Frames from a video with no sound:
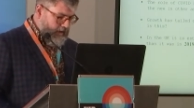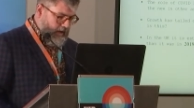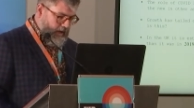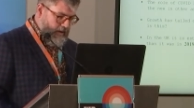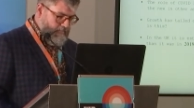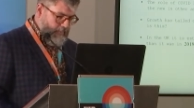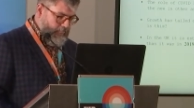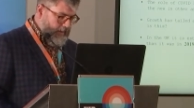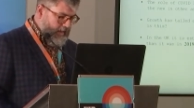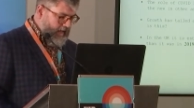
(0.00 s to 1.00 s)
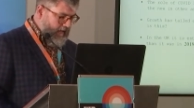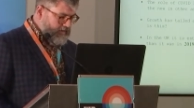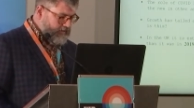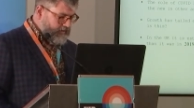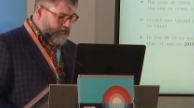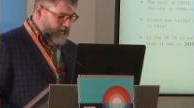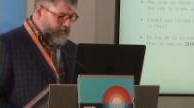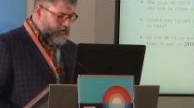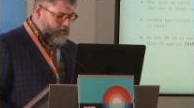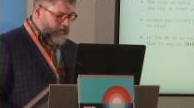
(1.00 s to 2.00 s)
Um, and
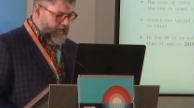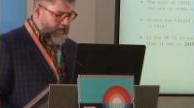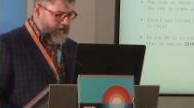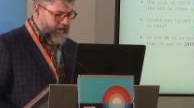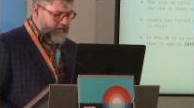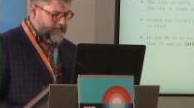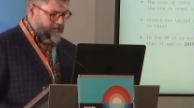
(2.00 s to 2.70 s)
in the UK, it is